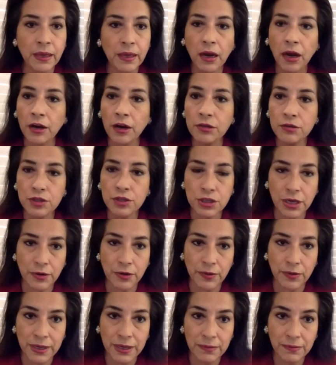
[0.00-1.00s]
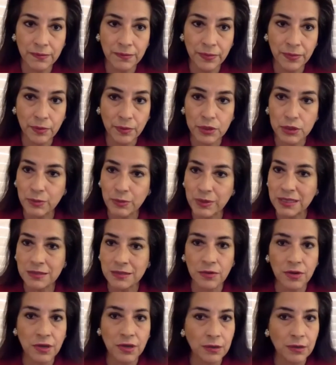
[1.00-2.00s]
Are you sharing? Which means it's
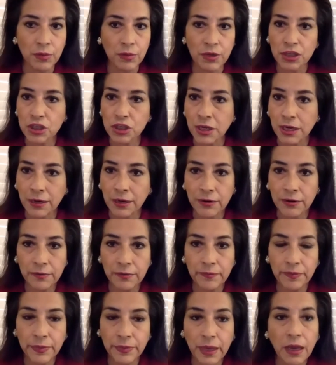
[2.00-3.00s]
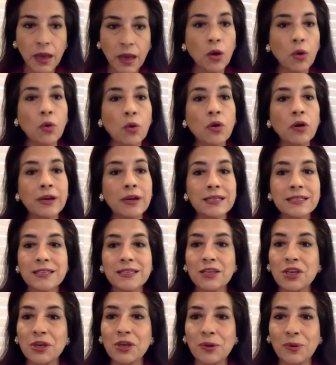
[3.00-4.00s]
only going to be a share, or is it a
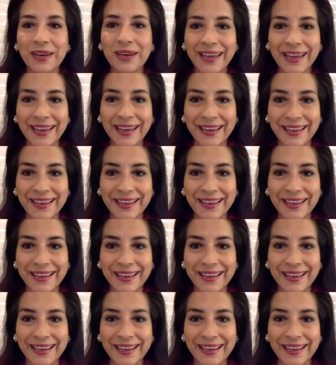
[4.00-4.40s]
Q&A?